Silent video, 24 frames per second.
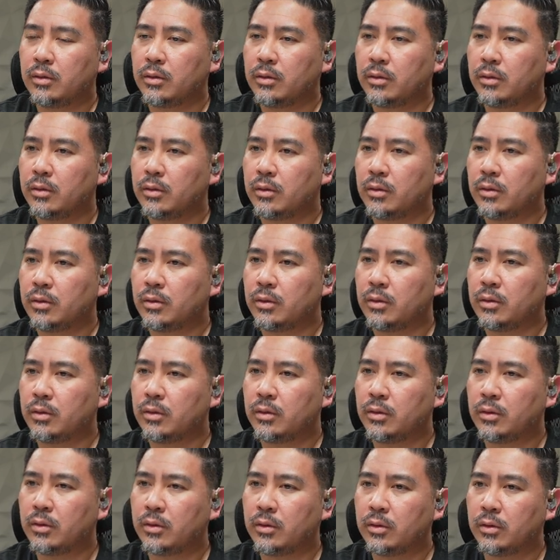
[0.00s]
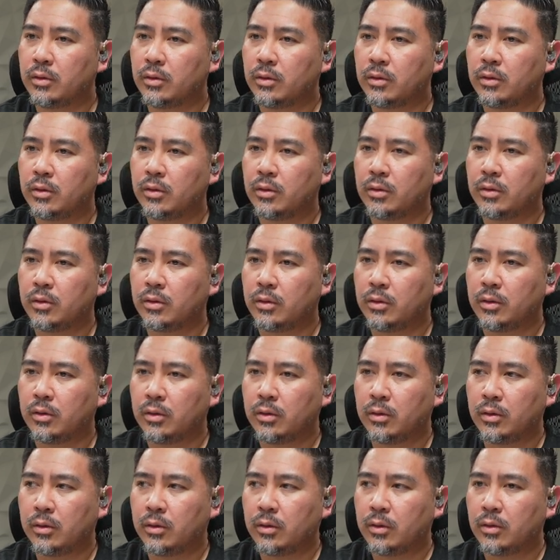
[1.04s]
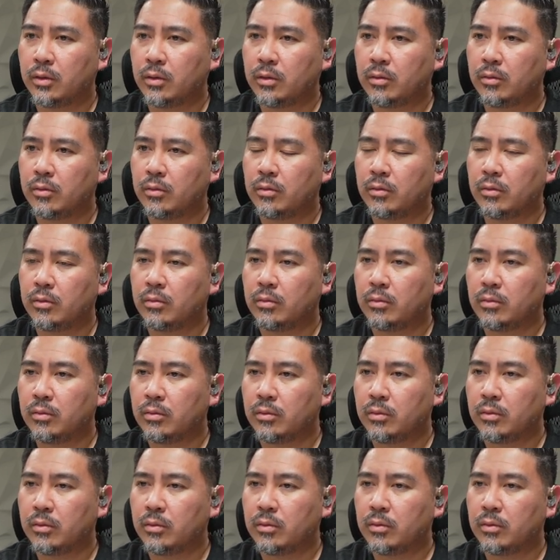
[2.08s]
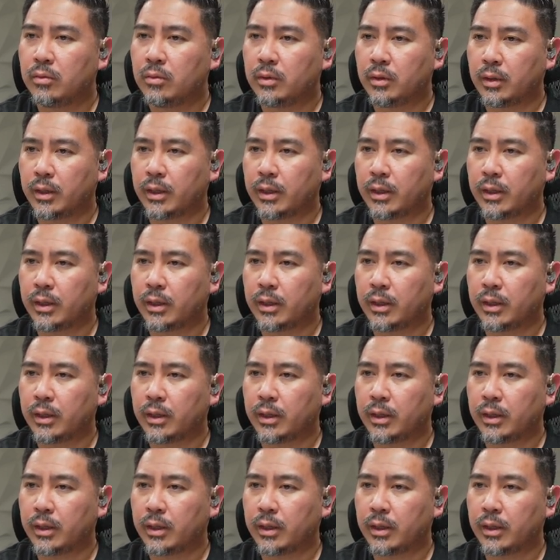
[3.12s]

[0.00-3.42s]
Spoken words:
(silent)